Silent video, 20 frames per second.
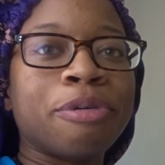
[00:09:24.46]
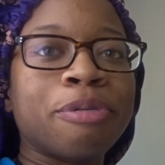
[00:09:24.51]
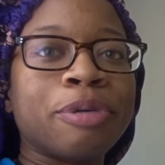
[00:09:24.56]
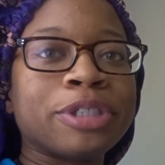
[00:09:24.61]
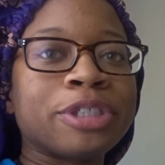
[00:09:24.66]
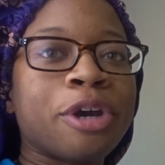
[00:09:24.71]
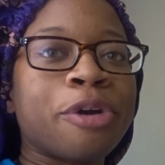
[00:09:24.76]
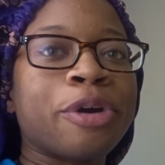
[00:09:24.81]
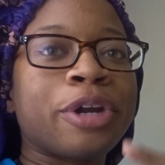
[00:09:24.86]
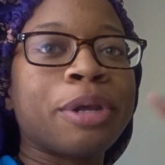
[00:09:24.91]

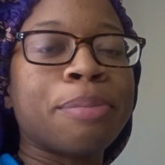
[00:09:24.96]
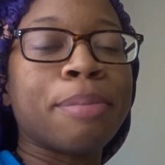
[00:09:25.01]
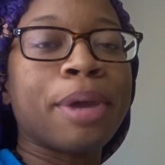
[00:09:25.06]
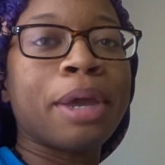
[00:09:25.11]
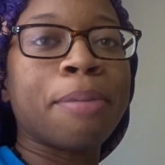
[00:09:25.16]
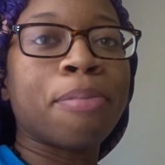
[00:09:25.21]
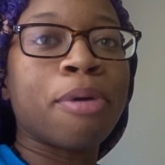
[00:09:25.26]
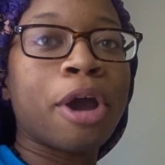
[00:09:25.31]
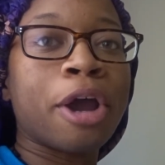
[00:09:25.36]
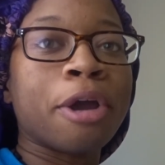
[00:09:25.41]
was already
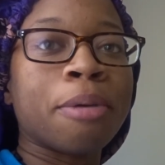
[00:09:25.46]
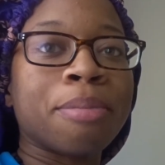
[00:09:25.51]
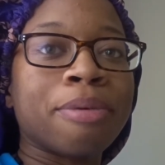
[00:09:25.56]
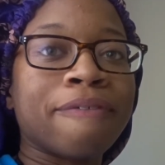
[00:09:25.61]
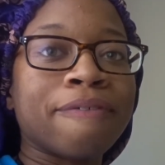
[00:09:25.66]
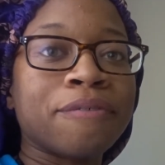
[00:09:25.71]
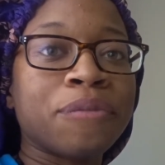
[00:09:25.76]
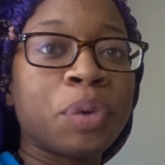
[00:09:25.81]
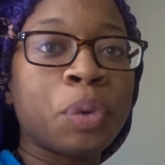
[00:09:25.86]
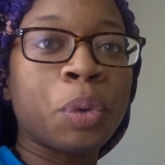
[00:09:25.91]
made prior
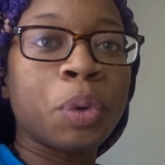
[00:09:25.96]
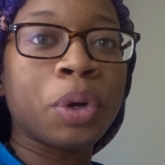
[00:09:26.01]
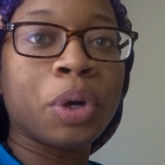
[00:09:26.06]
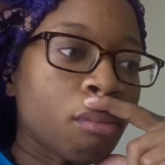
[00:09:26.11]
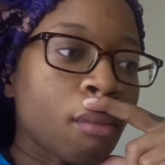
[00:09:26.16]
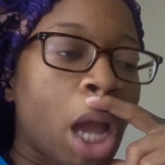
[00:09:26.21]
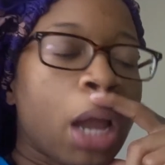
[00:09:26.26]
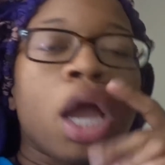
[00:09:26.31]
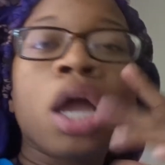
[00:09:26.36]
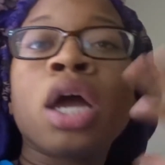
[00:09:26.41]
before.
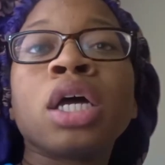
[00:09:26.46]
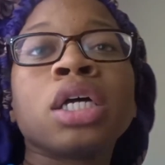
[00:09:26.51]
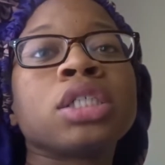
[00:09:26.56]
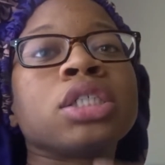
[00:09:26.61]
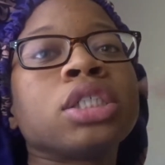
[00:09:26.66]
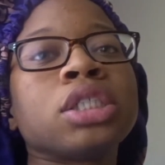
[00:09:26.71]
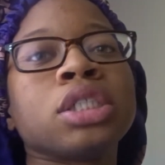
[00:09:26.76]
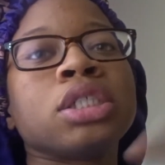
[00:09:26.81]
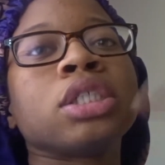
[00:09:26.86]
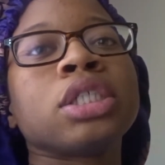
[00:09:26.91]

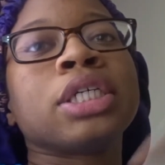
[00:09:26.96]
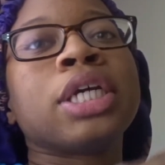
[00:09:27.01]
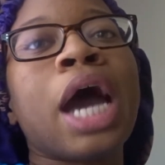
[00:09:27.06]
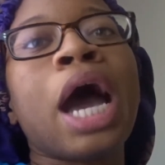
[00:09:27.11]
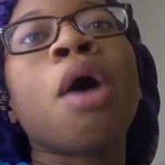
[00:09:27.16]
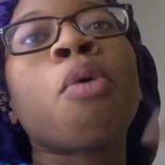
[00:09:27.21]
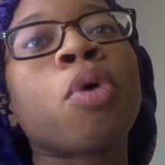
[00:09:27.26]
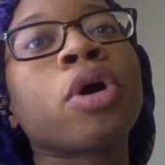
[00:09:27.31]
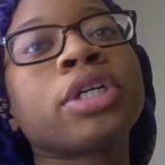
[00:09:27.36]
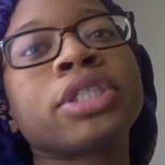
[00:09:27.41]

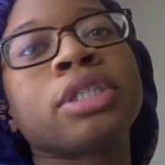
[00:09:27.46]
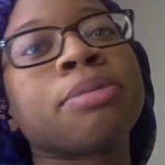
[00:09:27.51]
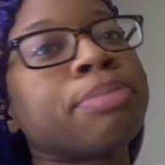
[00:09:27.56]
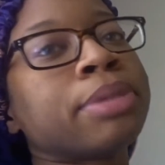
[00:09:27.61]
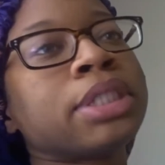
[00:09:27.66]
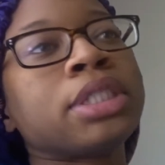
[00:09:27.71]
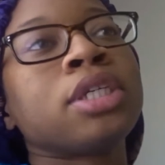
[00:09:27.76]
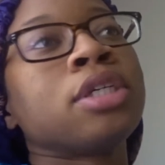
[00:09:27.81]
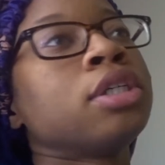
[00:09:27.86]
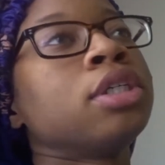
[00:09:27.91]
God works in
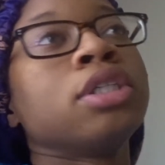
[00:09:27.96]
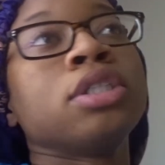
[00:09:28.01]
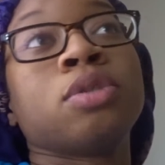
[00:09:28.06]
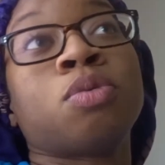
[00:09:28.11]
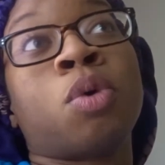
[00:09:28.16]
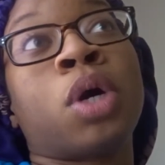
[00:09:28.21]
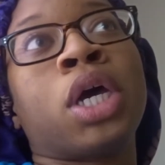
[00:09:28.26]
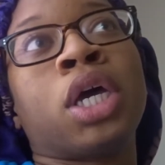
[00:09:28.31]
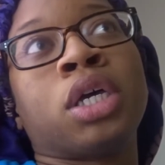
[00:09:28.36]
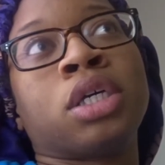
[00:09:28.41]
mysterious
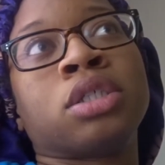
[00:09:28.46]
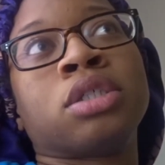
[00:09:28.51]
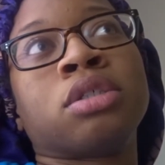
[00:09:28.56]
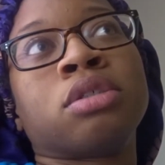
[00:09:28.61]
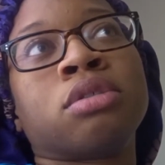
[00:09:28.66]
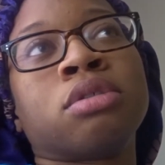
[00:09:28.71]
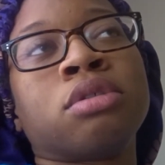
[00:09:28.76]
ways.